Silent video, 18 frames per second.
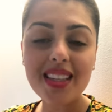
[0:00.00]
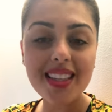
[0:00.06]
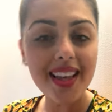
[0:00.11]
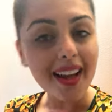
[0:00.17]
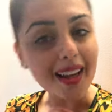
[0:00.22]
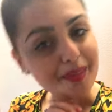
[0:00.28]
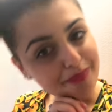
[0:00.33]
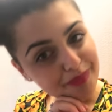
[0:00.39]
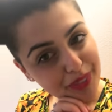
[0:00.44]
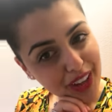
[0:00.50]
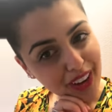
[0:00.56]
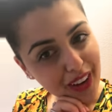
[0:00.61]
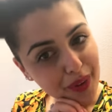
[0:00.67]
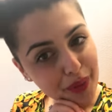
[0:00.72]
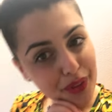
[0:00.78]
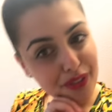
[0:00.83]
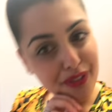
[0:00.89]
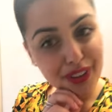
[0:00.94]
yeah,
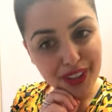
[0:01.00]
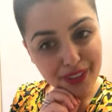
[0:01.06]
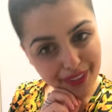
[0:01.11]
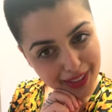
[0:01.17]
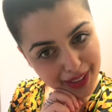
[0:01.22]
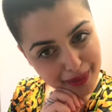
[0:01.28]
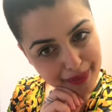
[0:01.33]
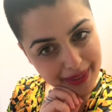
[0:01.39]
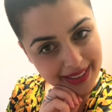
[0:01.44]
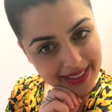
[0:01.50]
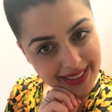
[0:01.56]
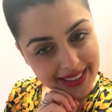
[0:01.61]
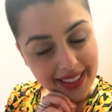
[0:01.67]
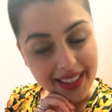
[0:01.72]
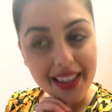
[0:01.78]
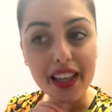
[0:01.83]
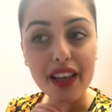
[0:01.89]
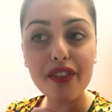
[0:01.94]
I would fully recommend
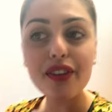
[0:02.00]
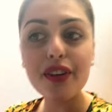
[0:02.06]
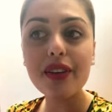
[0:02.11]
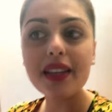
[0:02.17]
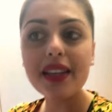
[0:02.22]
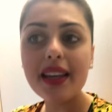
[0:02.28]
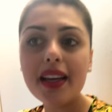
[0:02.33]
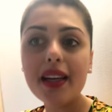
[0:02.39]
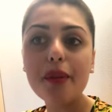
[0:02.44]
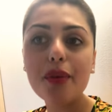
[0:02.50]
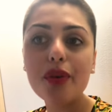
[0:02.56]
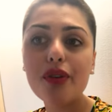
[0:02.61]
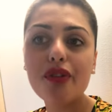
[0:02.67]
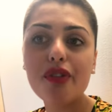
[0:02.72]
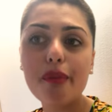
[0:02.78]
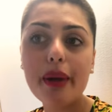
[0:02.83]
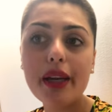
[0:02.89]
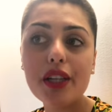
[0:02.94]
it. If you need any more
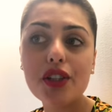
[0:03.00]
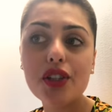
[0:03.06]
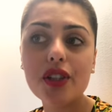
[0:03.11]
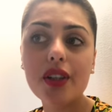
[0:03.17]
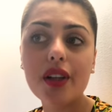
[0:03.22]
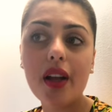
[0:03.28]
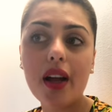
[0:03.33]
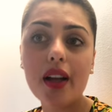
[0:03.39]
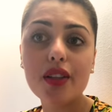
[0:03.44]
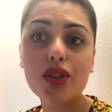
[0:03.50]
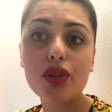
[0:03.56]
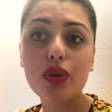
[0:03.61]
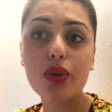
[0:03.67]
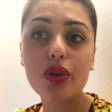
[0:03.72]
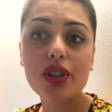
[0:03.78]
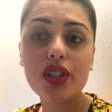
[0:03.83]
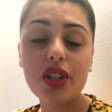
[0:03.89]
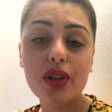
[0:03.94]
information, I'd
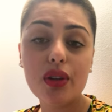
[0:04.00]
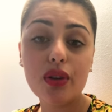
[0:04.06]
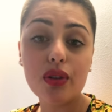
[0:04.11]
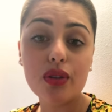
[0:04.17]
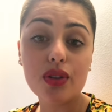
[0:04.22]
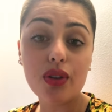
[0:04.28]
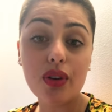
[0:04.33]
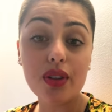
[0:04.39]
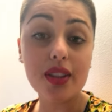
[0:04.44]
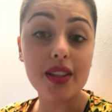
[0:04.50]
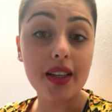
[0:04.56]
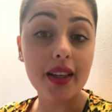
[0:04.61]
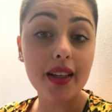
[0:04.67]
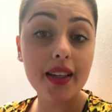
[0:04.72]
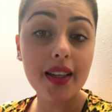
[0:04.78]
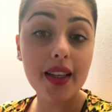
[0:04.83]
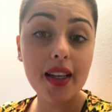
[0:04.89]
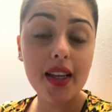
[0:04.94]
talk to your
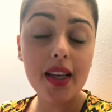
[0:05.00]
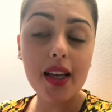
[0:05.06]
doctor,